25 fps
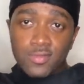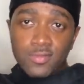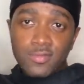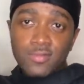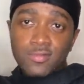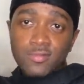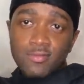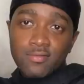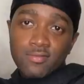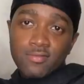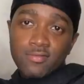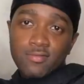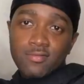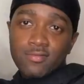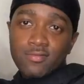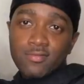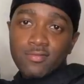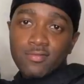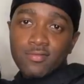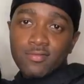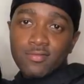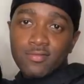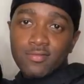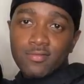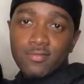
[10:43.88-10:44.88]

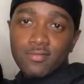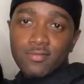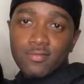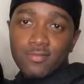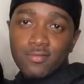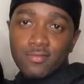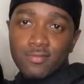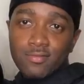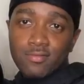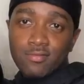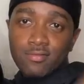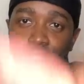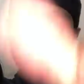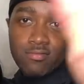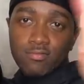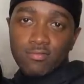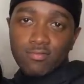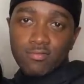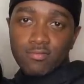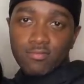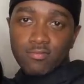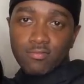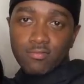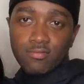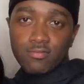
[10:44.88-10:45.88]

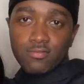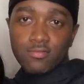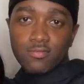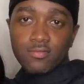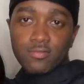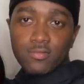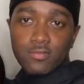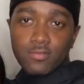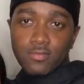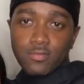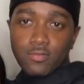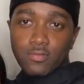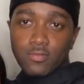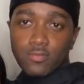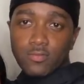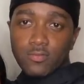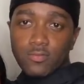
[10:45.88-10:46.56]
(silent)